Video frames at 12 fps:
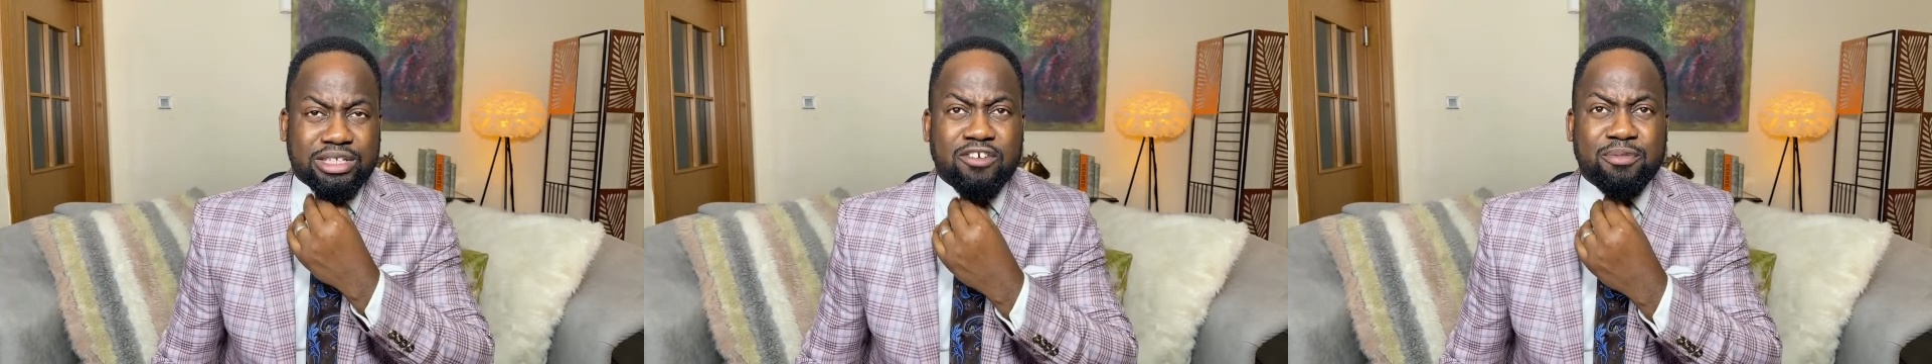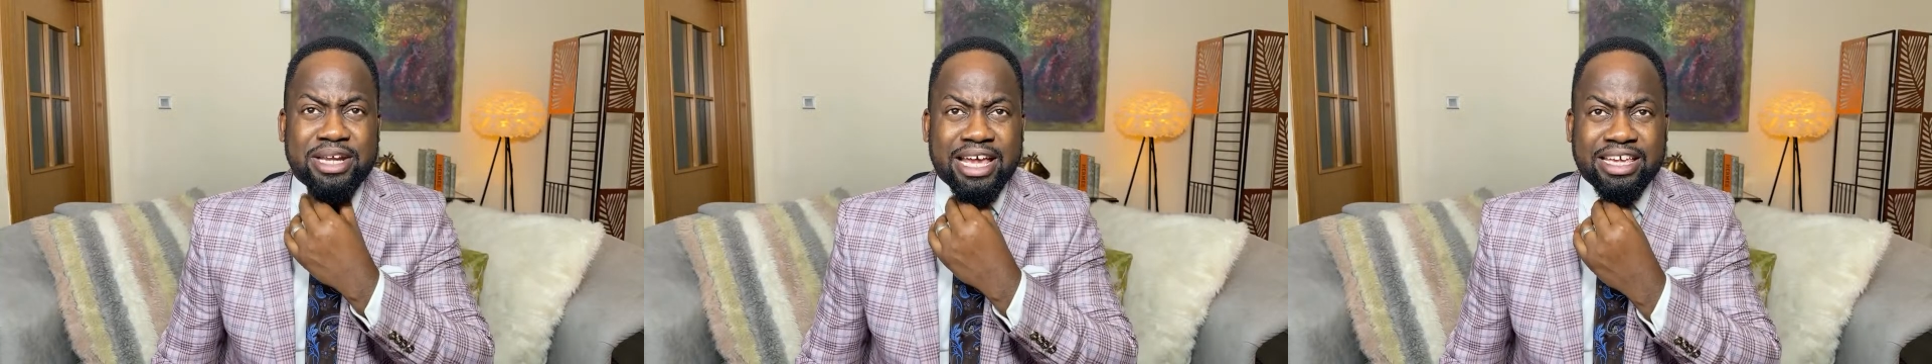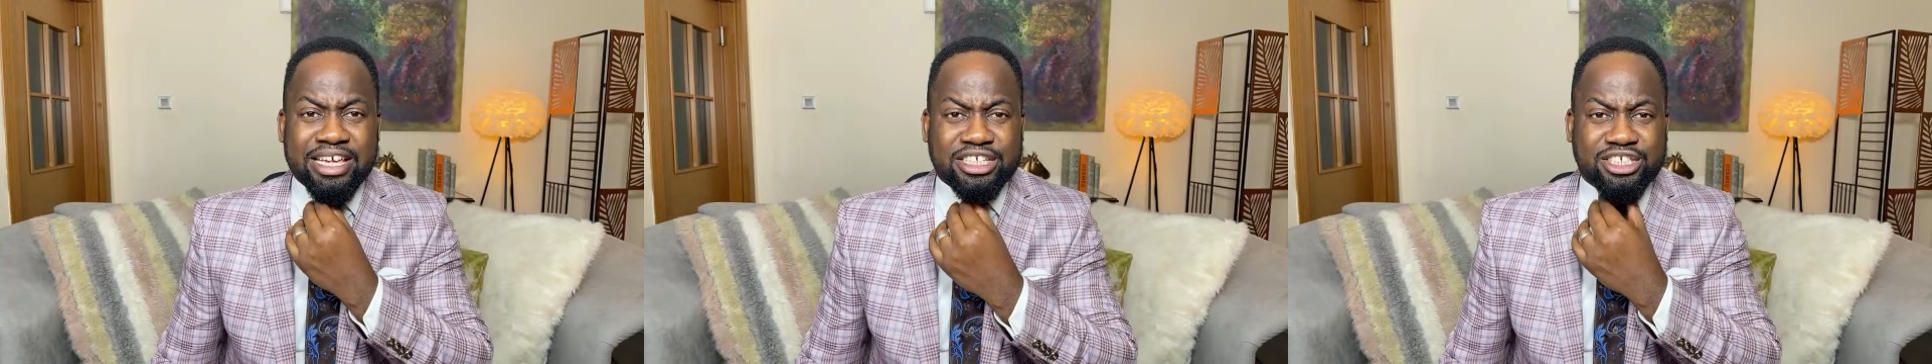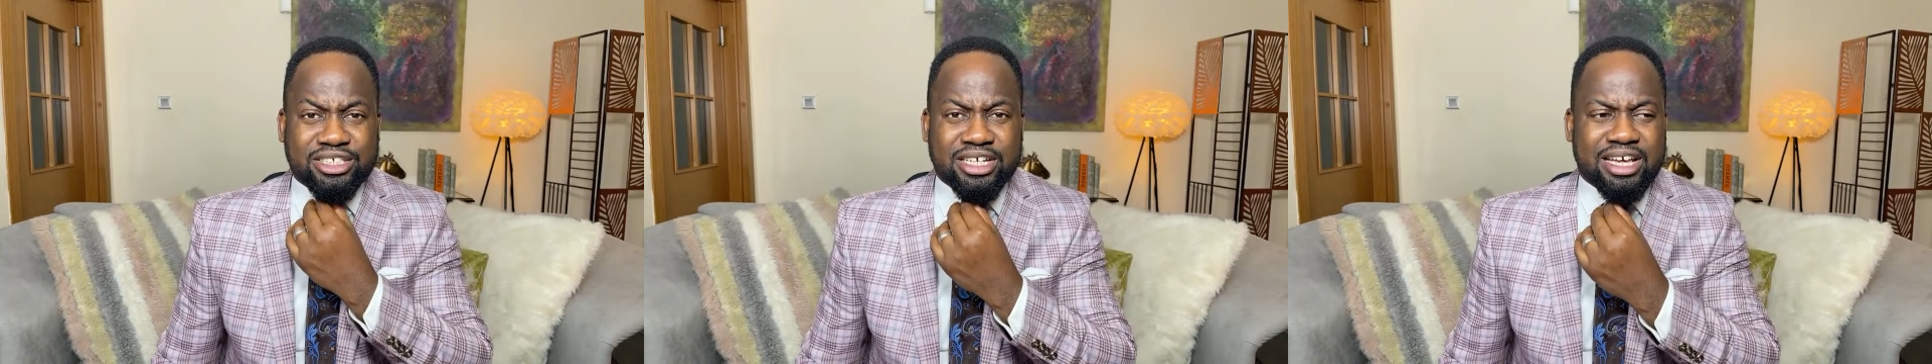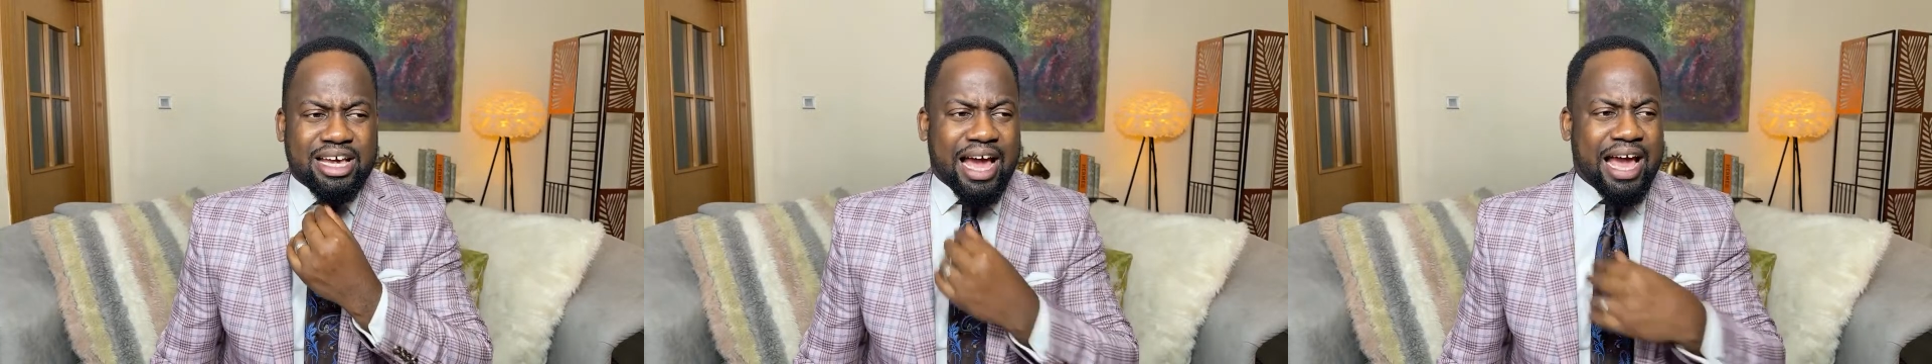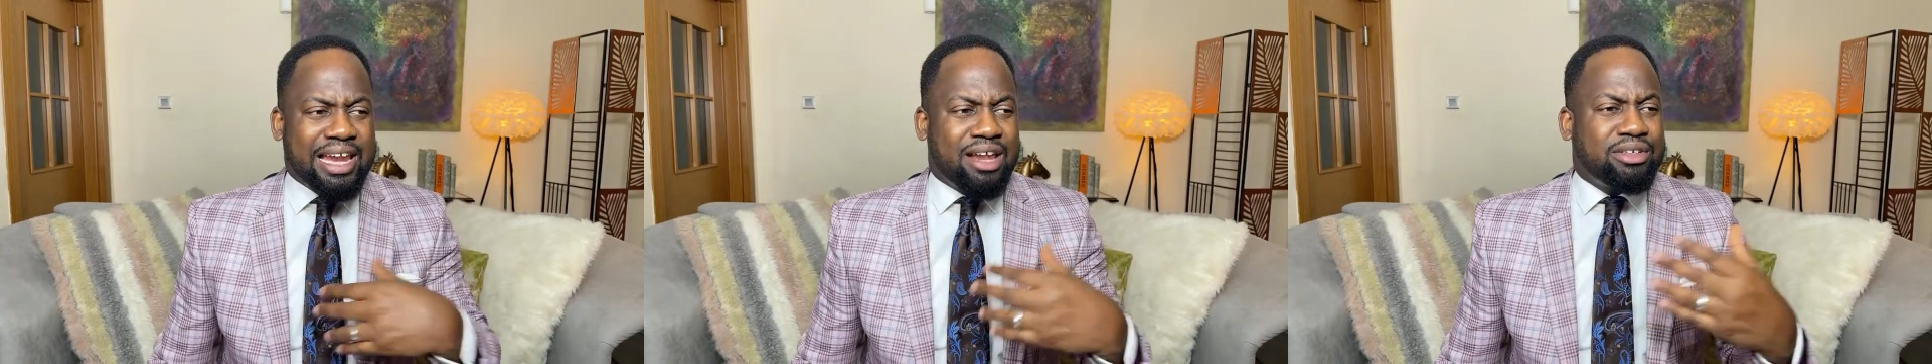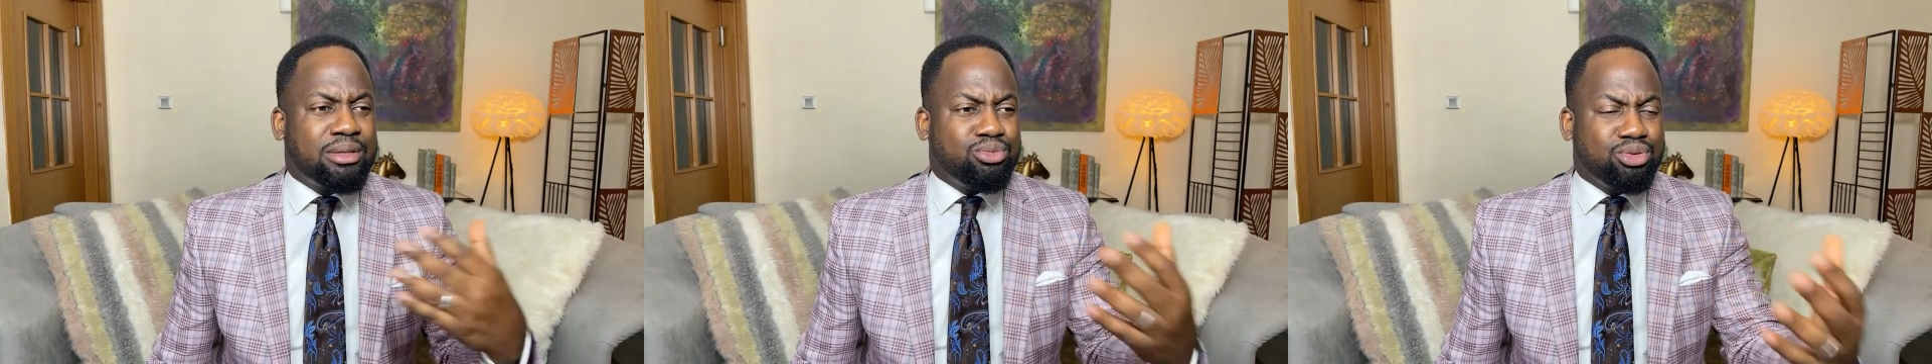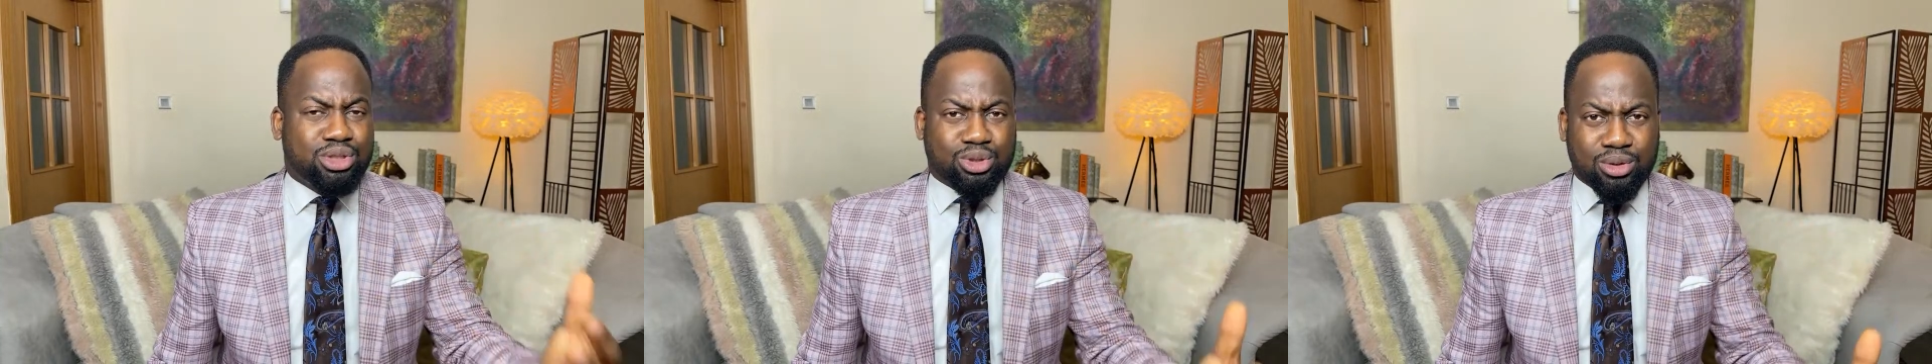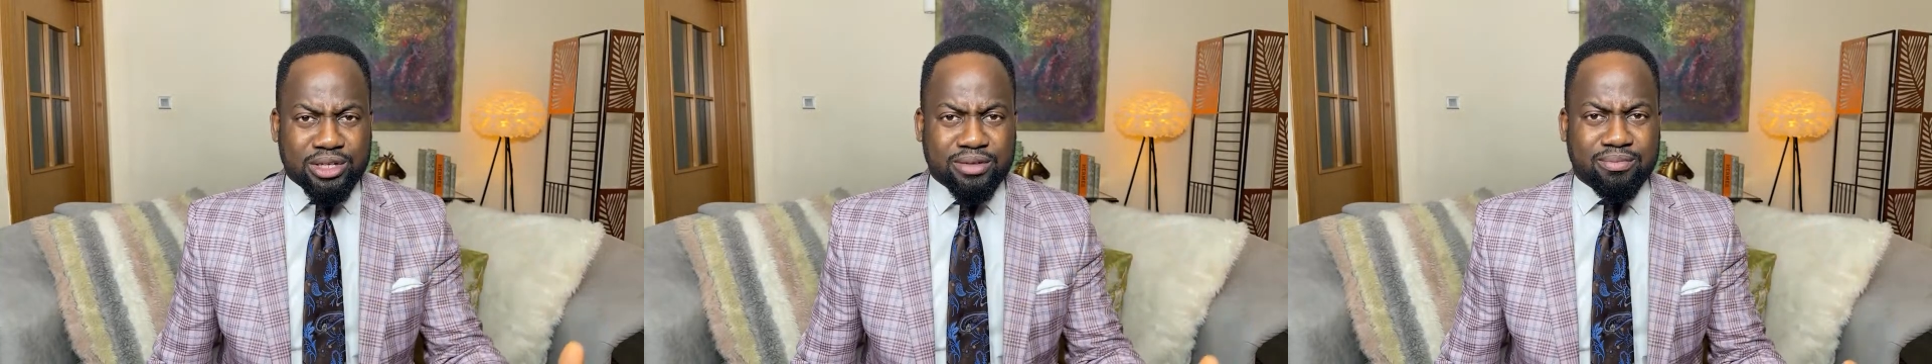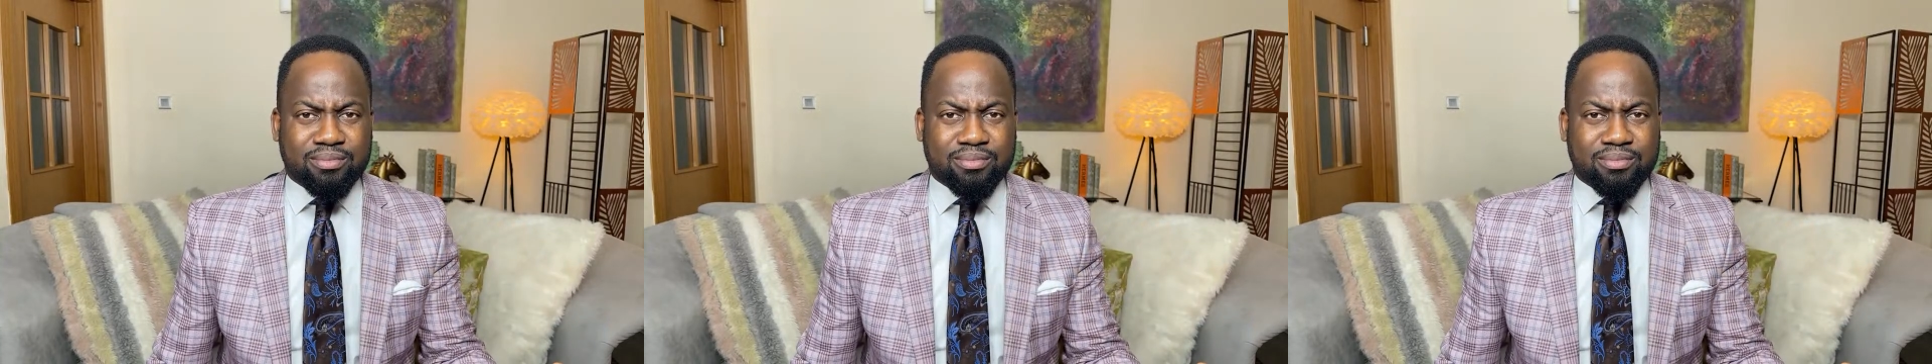Everybody I engaged, I allowed them to do the talking.